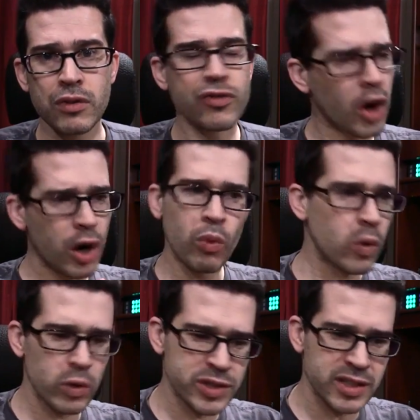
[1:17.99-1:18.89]
Star
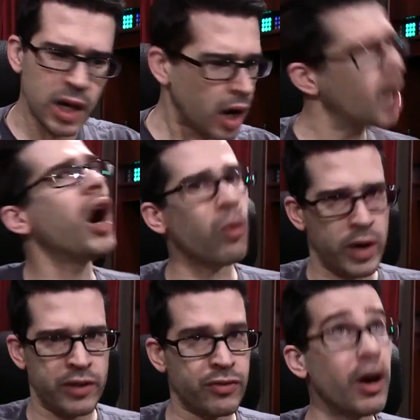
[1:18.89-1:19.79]
Wars is
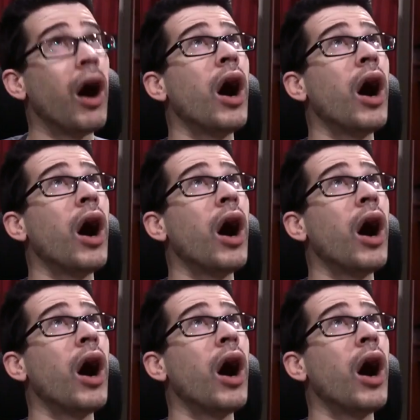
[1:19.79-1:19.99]
always,